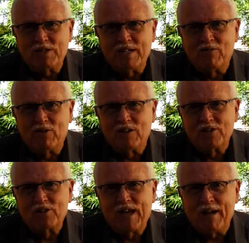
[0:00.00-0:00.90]
never a
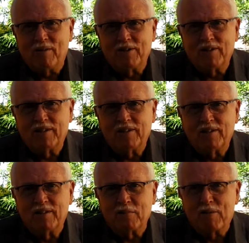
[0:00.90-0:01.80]
Sabbath,
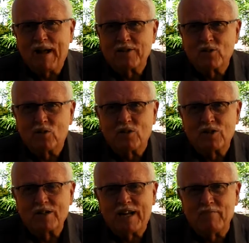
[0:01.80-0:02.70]
a Passover
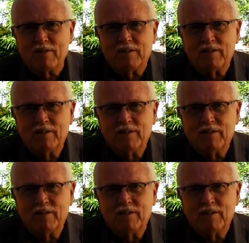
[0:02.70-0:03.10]
Sabbath,